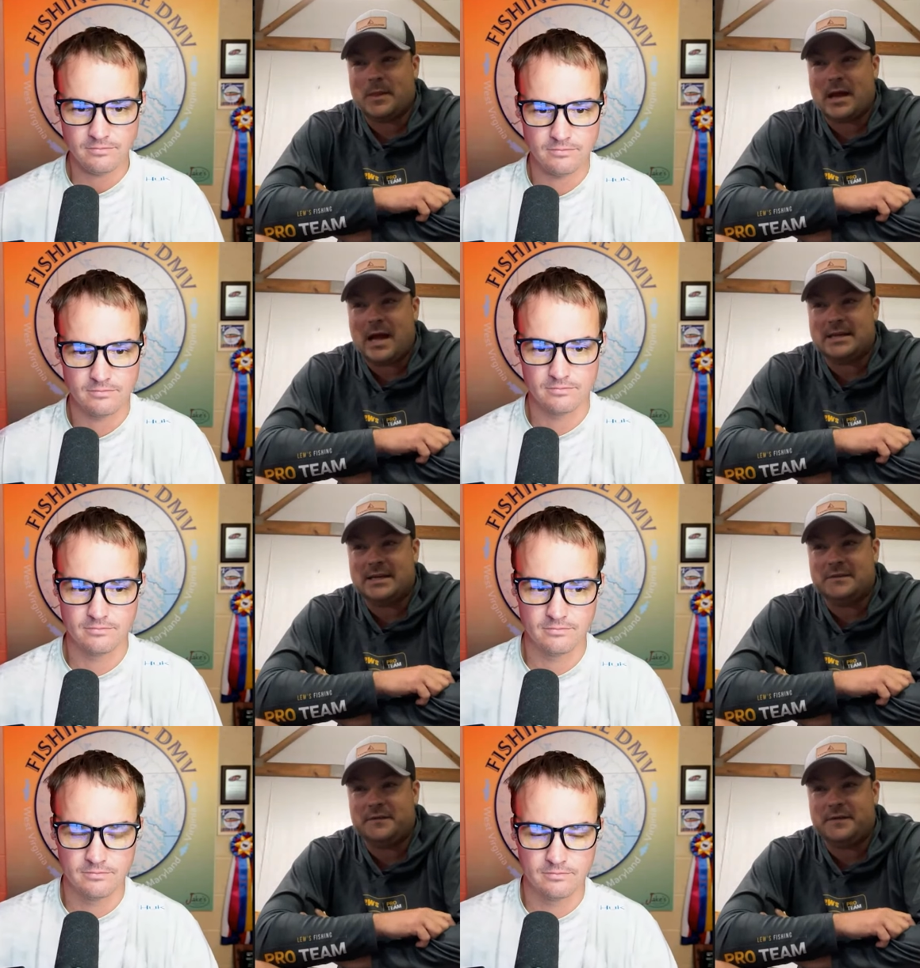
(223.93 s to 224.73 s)
Speaker 1: I
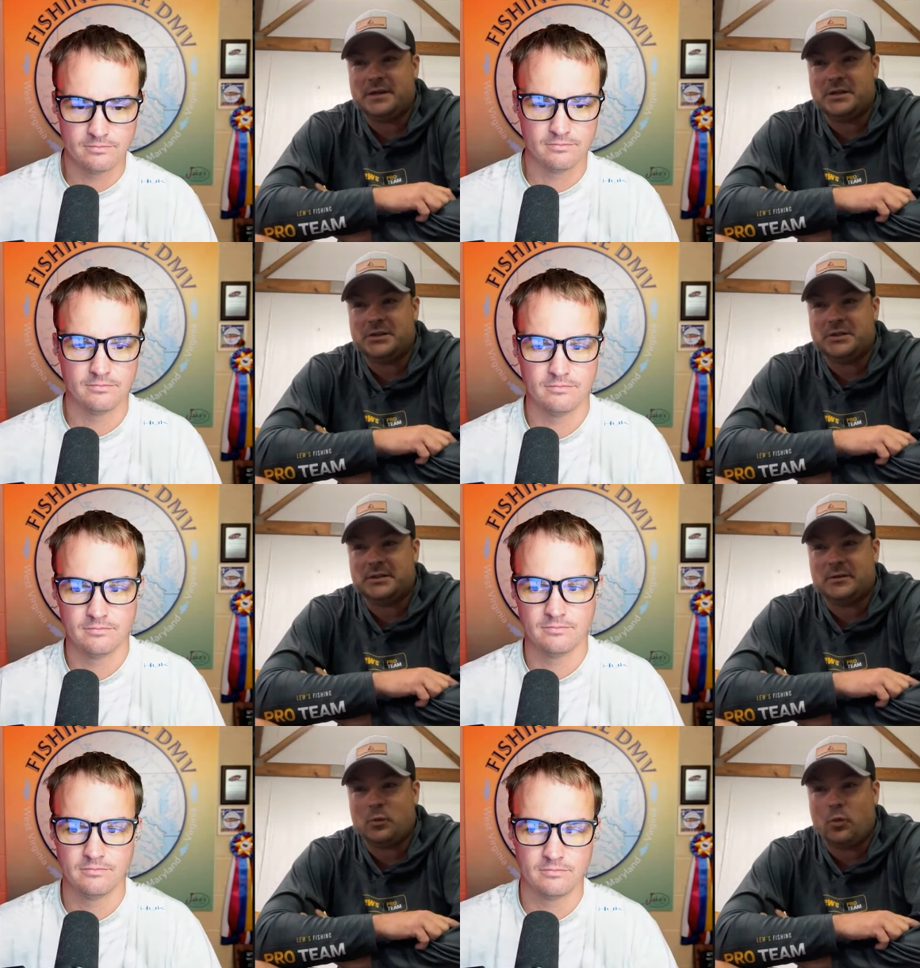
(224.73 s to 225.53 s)
did fish
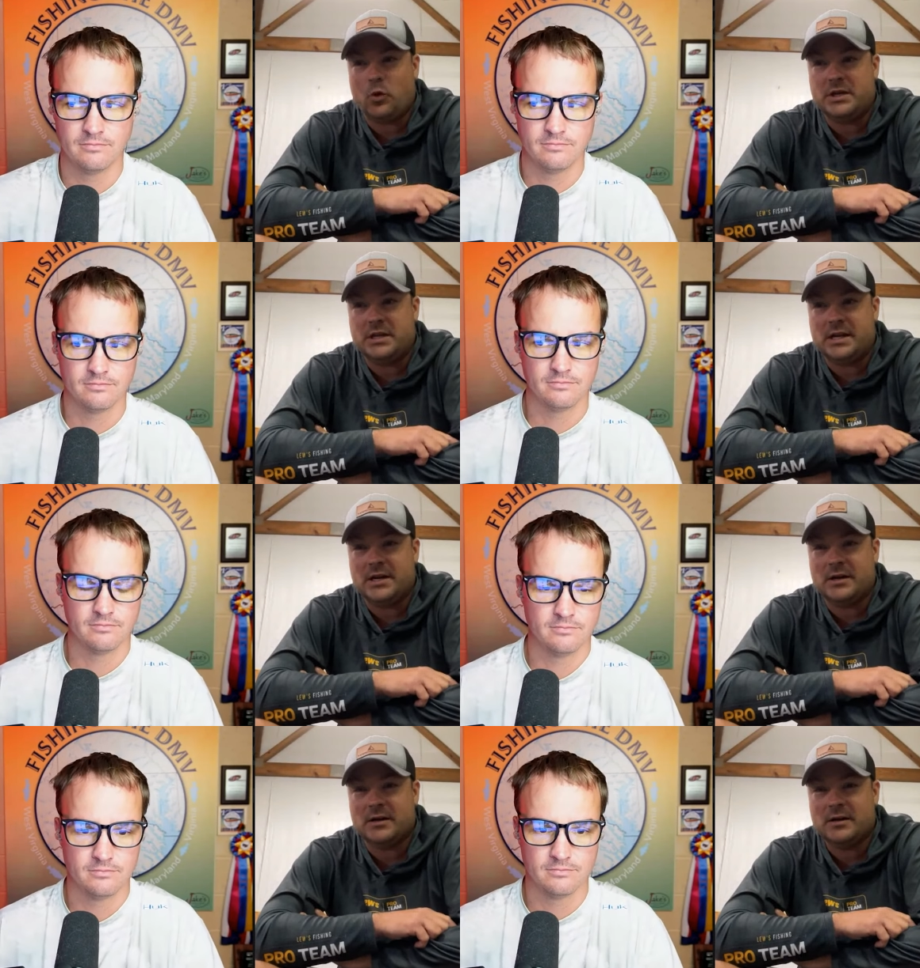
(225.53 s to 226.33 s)
one
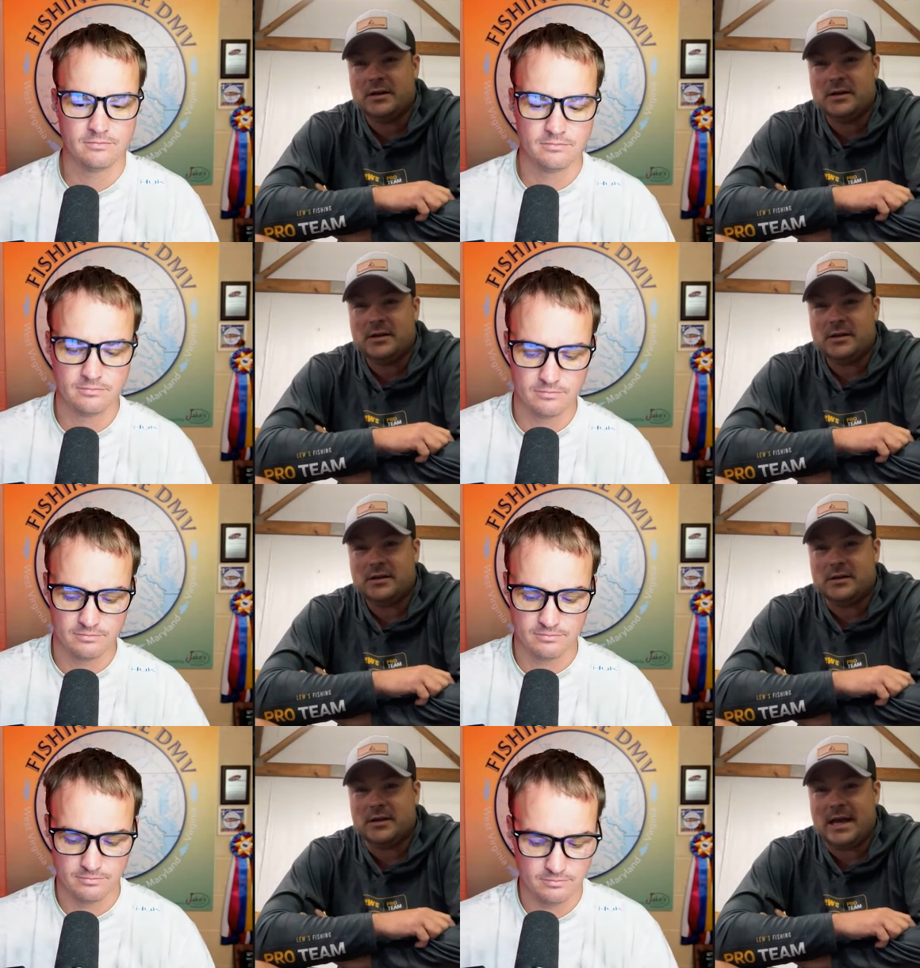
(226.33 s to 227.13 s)
year
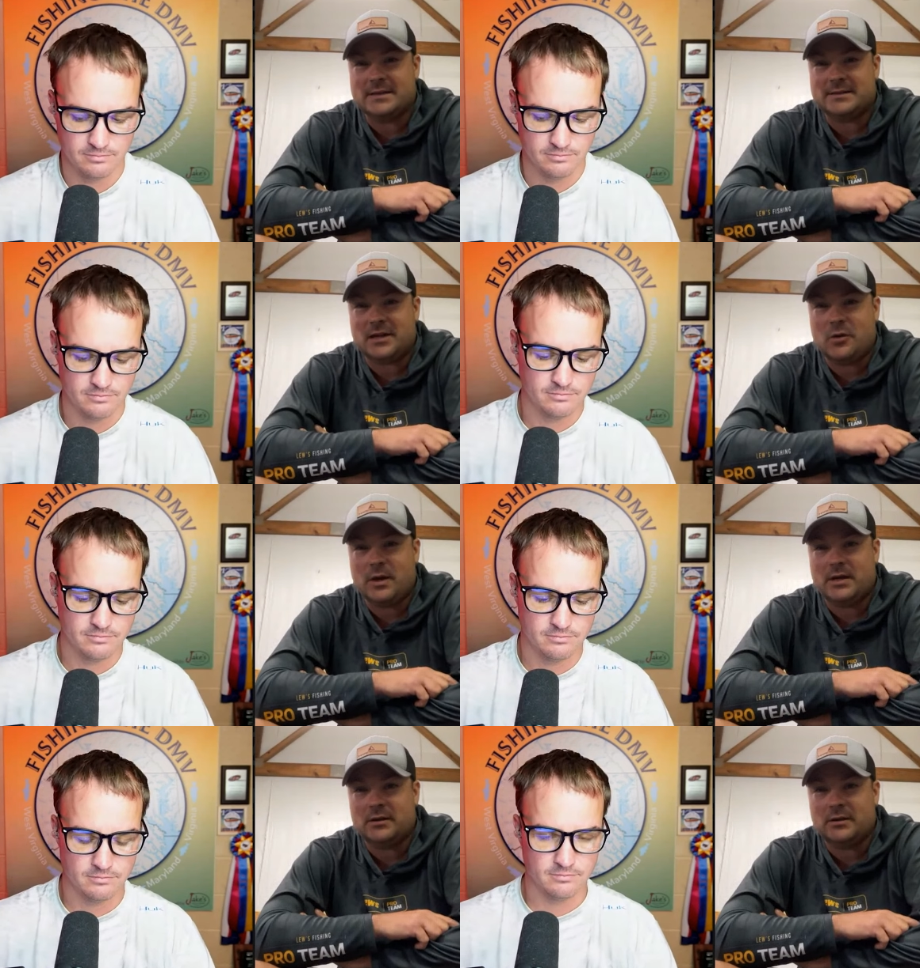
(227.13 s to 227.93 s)
as a
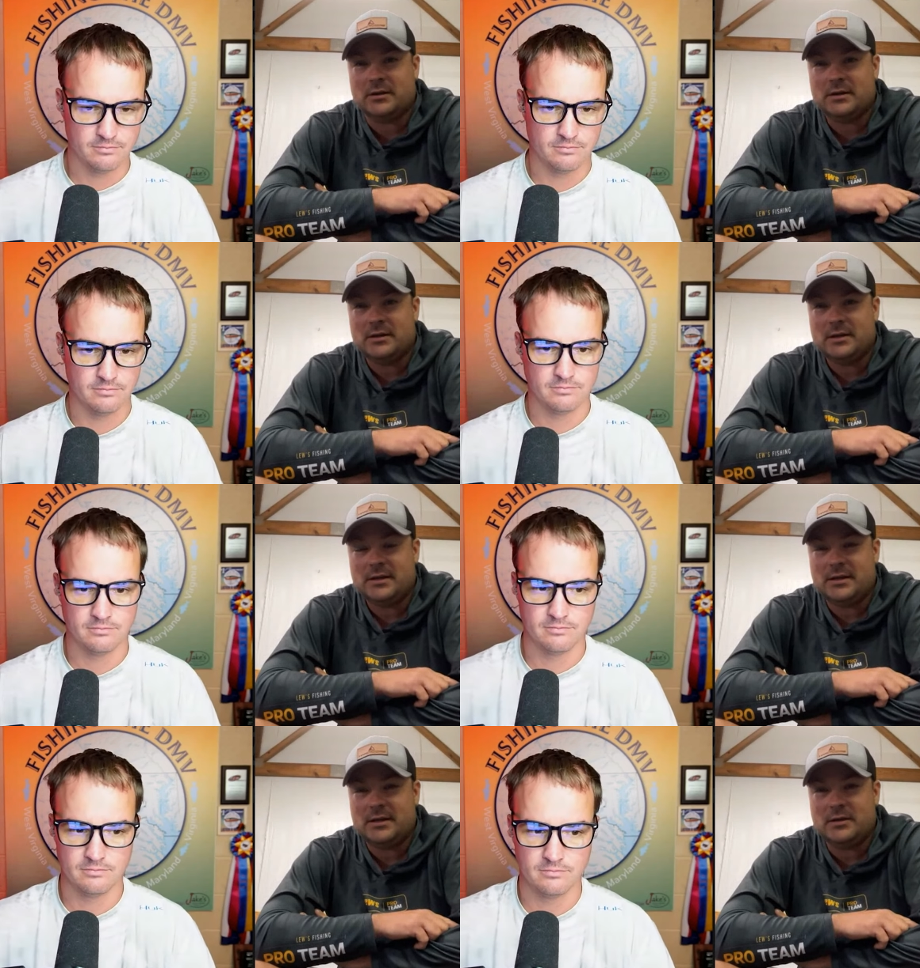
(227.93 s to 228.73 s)
co-angler
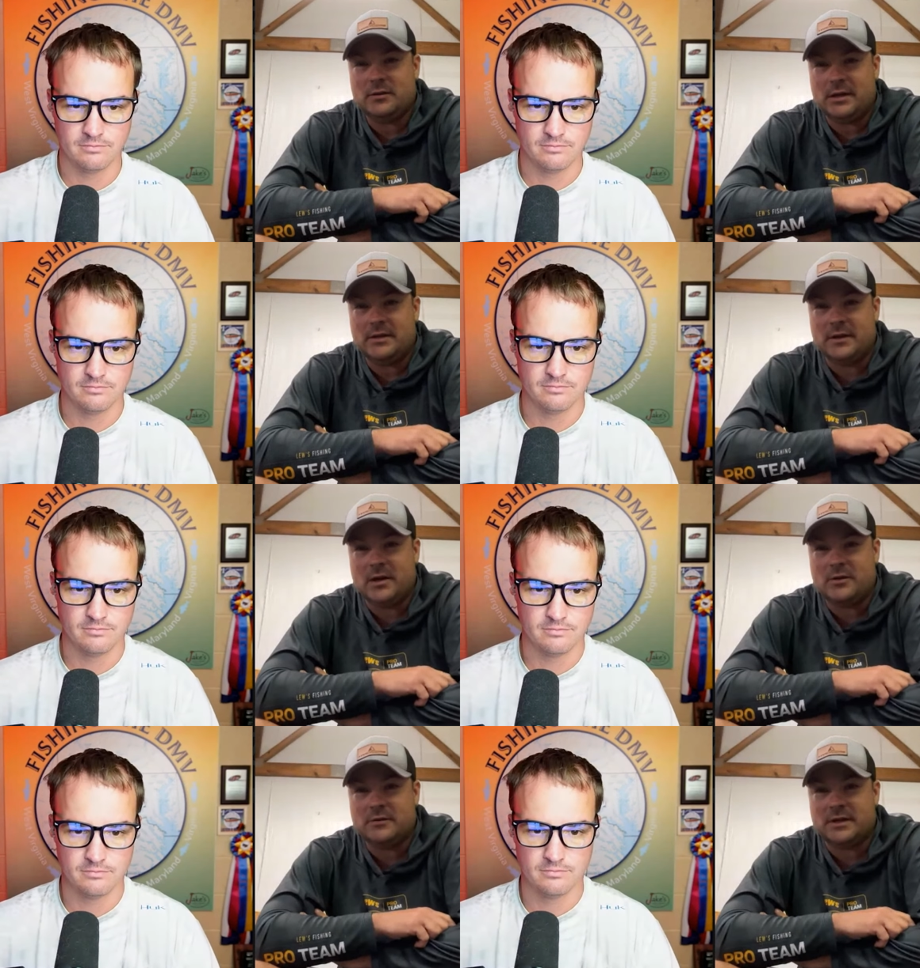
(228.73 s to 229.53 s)
in those.